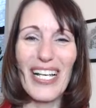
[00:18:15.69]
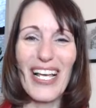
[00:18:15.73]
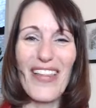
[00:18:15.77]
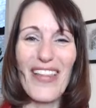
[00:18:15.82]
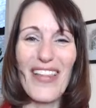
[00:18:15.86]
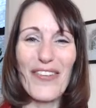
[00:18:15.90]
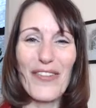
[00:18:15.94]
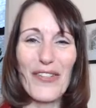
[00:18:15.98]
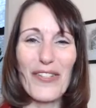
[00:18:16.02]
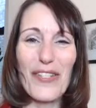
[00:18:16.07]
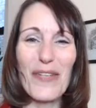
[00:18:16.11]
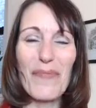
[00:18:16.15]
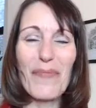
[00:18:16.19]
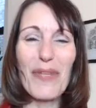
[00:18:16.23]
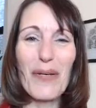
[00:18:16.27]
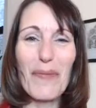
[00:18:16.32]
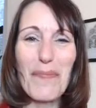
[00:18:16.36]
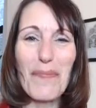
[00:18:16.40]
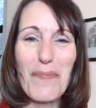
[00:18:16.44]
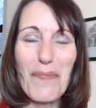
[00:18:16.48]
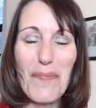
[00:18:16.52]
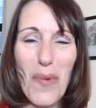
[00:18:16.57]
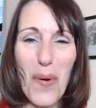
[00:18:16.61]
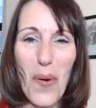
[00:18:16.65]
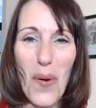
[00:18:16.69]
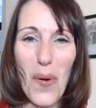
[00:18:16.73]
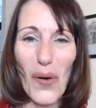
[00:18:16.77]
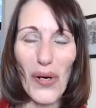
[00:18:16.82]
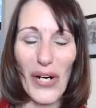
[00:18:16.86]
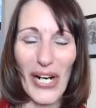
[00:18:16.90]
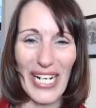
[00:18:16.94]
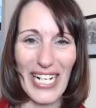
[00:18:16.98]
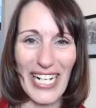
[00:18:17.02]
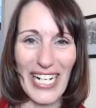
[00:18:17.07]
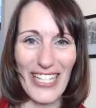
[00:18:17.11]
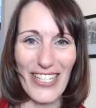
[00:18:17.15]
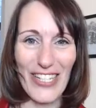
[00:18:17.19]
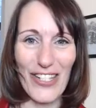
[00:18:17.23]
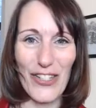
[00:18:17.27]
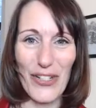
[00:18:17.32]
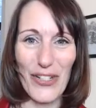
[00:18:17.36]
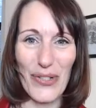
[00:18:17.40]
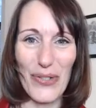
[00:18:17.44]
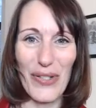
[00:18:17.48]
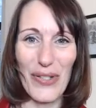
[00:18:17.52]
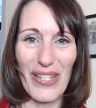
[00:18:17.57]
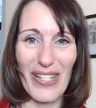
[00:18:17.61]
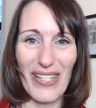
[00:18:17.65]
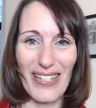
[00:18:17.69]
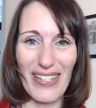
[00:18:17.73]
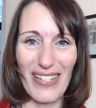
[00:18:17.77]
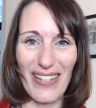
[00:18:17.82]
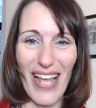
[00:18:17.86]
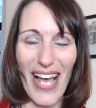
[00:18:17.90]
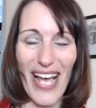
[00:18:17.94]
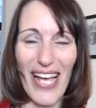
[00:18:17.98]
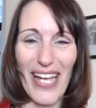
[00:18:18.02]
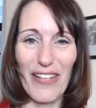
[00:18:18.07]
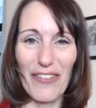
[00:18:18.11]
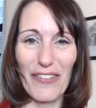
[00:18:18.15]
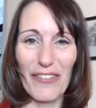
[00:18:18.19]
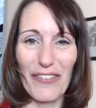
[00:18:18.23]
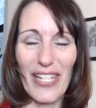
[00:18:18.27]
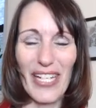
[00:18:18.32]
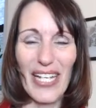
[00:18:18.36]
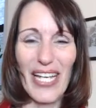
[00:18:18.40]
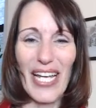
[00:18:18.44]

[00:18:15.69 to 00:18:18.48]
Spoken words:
There's something more I get to do in this life.